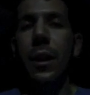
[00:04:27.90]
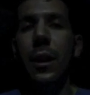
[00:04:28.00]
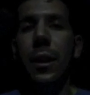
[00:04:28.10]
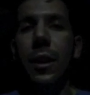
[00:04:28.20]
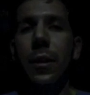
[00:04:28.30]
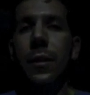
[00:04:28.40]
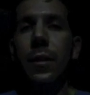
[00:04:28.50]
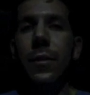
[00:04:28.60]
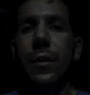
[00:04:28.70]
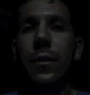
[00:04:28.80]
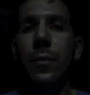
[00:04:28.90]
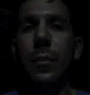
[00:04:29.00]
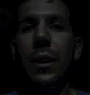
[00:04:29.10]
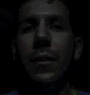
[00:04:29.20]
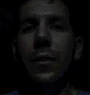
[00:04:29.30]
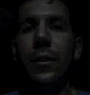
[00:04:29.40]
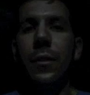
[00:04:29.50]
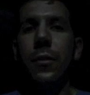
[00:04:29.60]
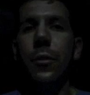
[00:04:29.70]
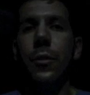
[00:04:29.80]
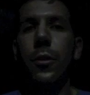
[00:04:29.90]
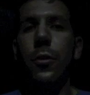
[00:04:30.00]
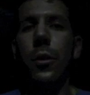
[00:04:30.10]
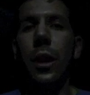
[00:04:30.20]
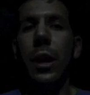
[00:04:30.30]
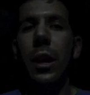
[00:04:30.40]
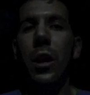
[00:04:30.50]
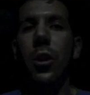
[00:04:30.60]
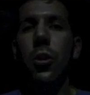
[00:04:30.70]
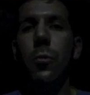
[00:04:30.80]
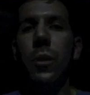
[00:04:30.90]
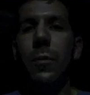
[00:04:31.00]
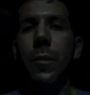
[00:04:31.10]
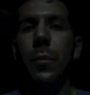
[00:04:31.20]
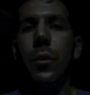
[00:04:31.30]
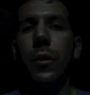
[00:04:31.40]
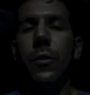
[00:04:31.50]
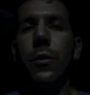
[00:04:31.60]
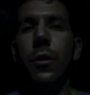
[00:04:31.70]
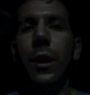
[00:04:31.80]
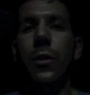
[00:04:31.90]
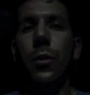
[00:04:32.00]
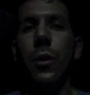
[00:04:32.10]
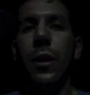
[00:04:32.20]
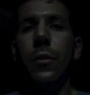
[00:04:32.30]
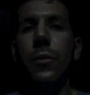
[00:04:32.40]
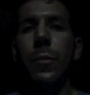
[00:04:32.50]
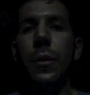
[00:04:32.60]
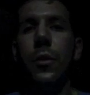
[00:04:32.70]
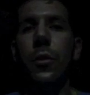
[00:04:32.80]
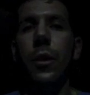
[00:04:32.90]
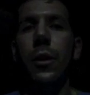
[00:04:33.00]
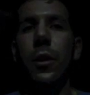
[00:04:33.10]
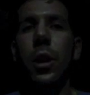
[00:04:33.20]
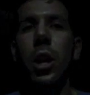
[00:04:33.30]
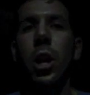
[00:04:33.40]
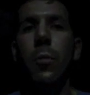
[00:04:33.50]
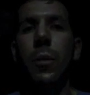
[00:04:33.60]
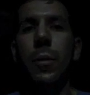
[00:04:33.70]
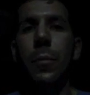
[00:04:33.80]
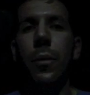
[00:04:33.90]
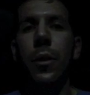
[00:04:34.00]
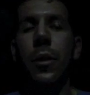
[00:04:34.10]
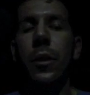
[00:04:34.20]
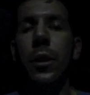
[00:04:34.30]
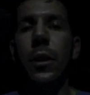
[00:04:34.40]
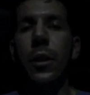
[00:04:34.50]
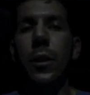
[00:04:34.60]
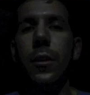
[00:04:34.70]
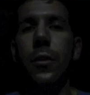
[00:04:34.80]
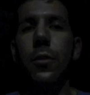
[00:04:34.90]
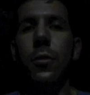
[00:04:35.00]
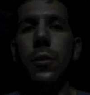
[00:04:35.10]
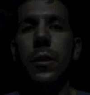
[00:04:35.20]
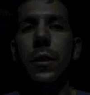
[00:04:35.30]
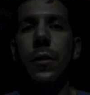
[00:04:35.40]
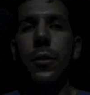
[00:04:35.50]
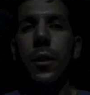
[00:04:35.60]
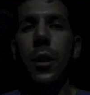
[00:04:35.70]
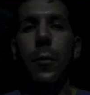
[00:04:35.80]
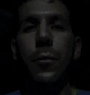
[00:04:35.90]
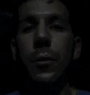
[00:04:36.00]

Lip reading: And it's amazing to know how many people are still on the ground, sleeping on the ground, how many people are, in tarps.